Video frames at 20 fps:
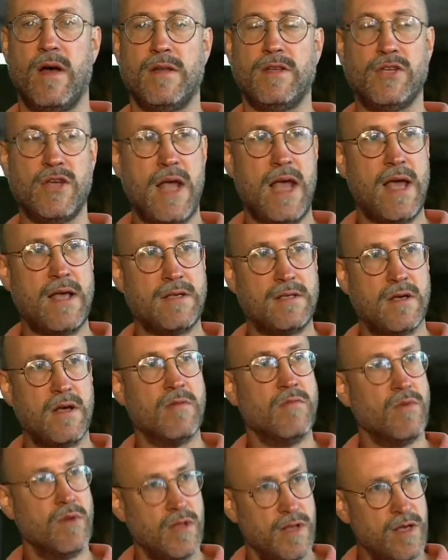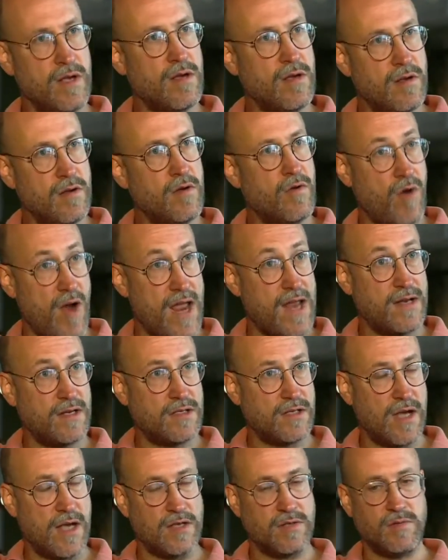jazz, a really great
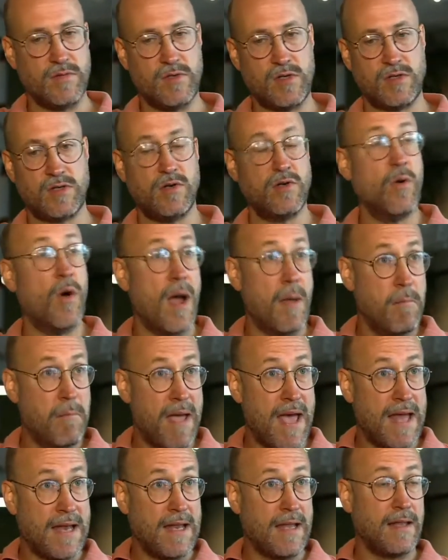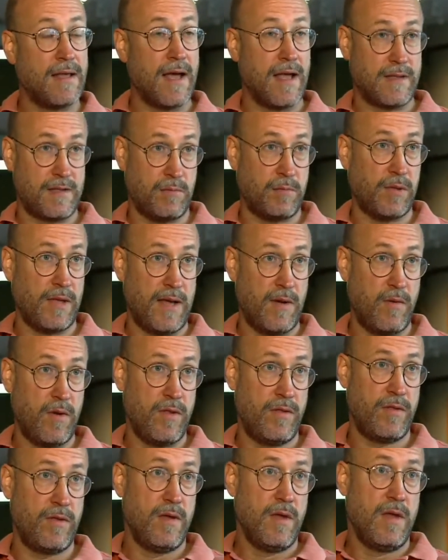jazz musician who I met and got to play
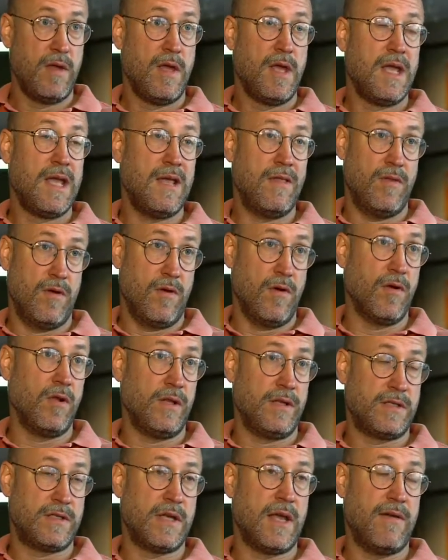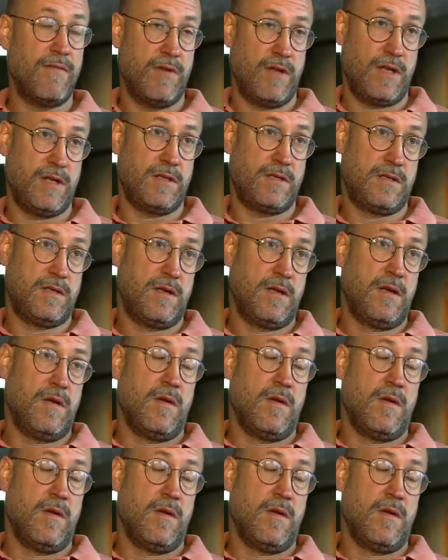with in the early 70s.